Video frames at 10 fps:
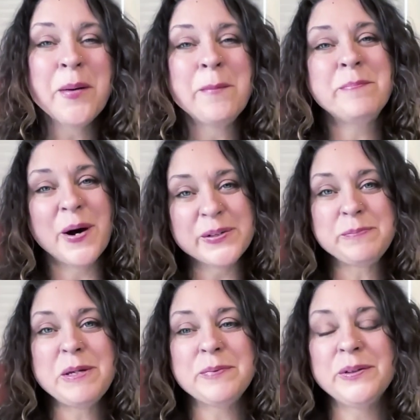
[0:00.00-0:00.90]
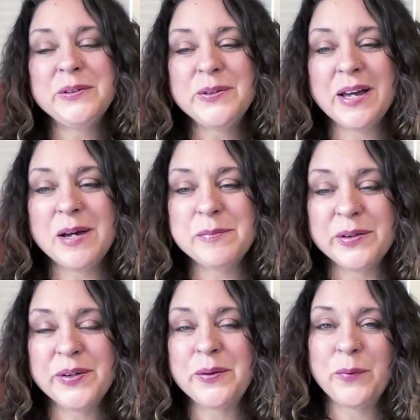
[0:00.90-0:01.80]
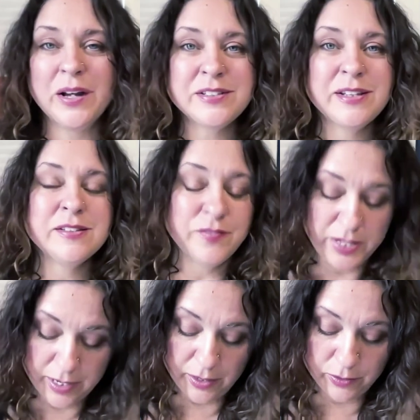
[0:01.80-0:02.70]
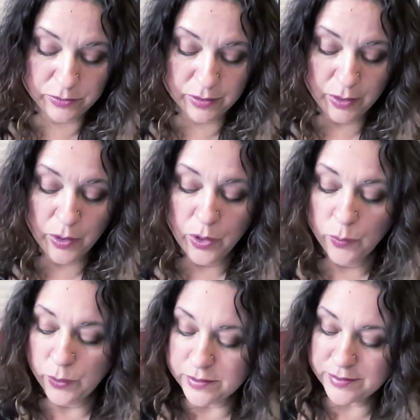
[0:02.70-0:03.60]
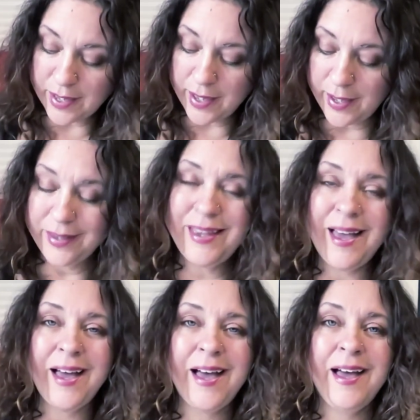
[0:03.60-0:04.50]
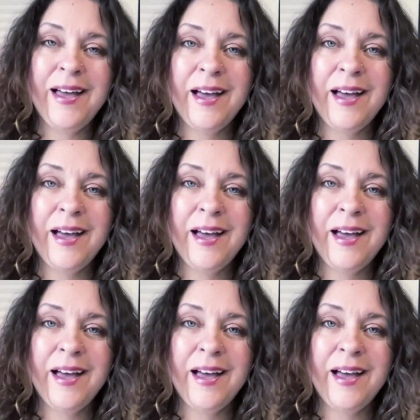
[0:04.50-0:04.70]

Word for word: Most people who come here and watch these videos would say, yeah,